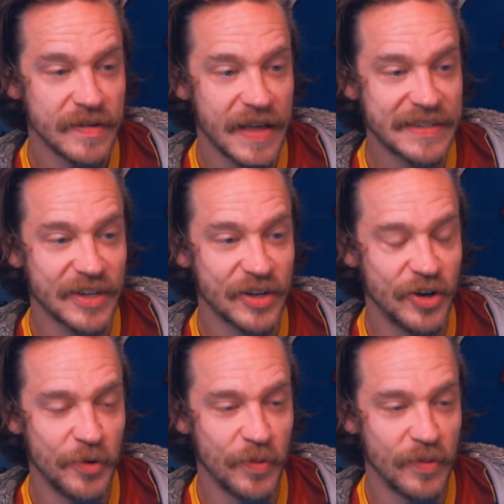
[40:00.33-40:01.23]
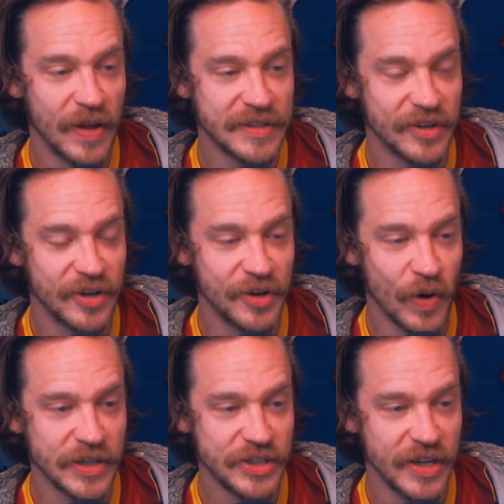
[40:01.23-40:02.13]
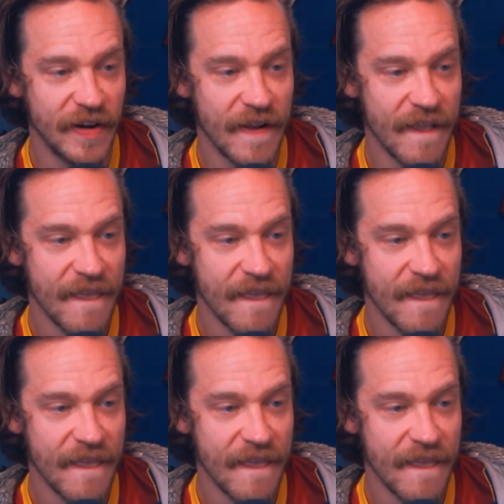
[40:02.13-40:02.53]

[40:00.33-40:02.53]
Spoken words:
That's a good question.